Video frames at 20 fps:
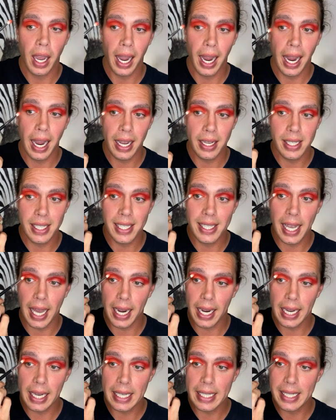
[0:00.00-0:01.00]
And
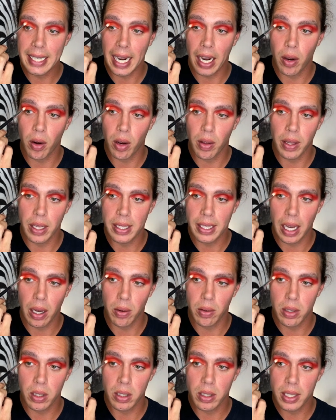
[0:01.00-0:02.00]
setting it down on this
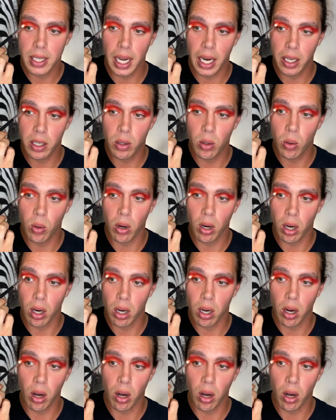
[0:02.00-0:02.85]
outside corner